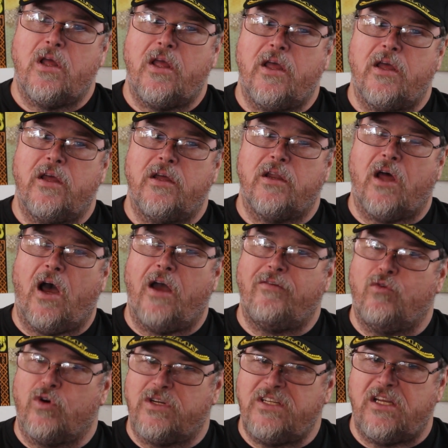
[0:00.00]
and
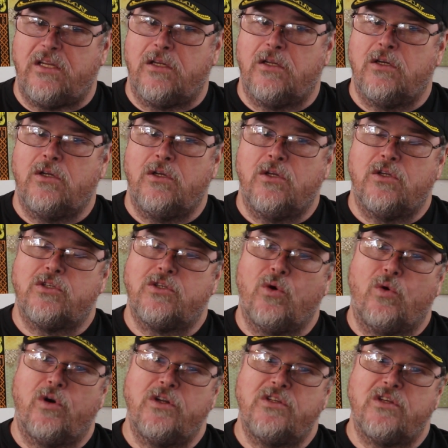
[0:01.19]
I14,
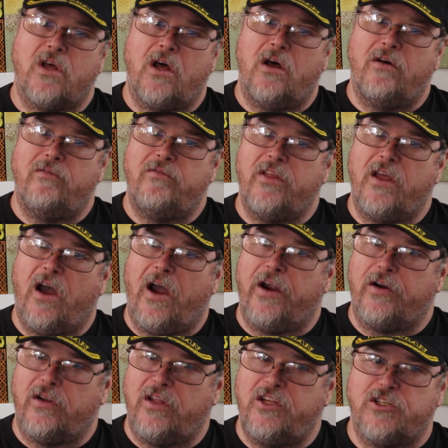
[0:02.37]
Swords of the
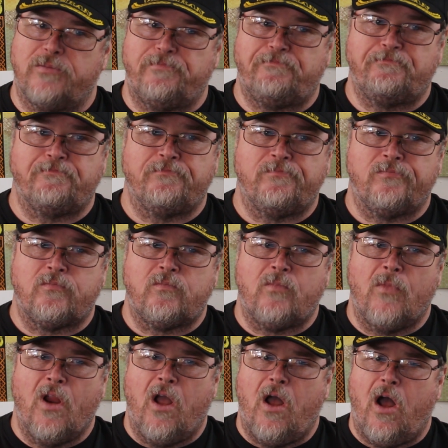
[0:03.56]
Iron Legion.
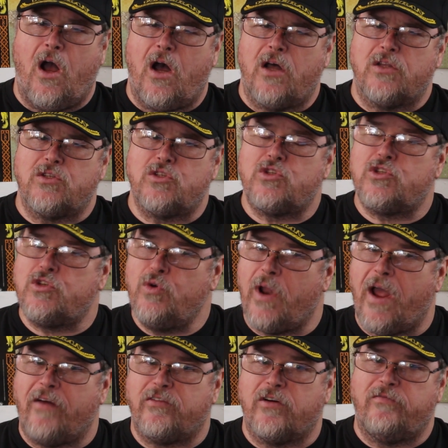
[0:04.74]
Soon
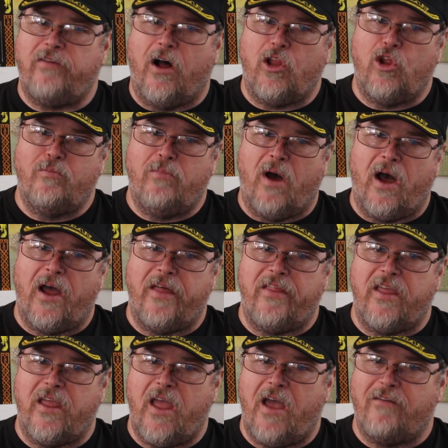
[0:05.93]
after, followed by
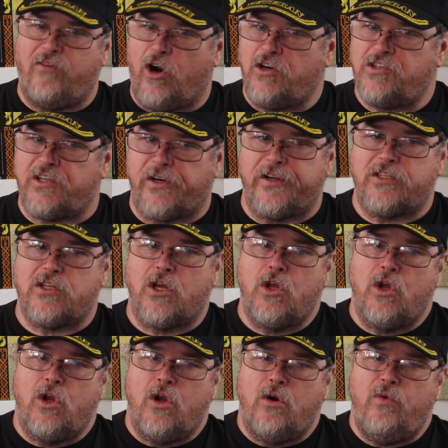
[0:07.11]
the FR series,
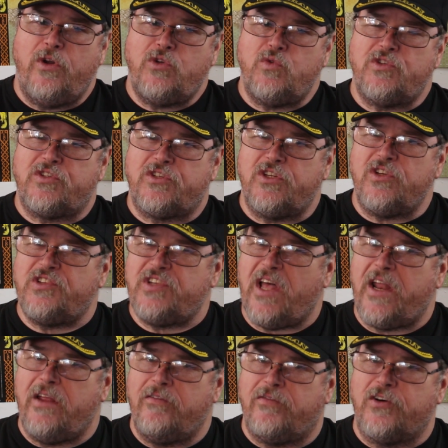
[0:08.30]
which was still set
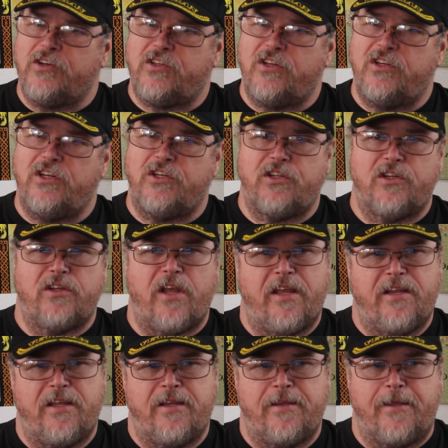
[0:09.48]
in first edition
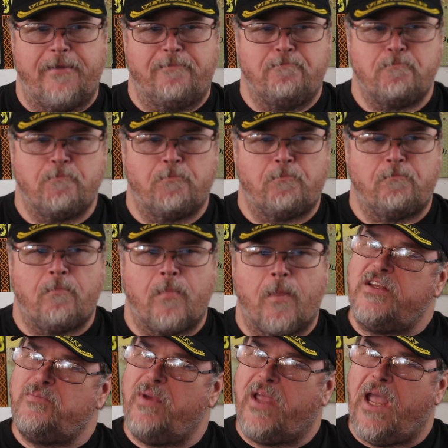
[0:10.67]
AD&D.
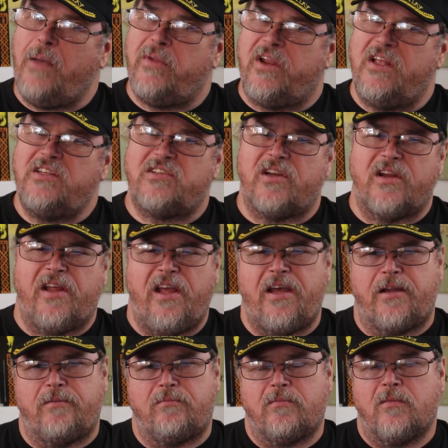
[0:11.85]
This became an instant hit,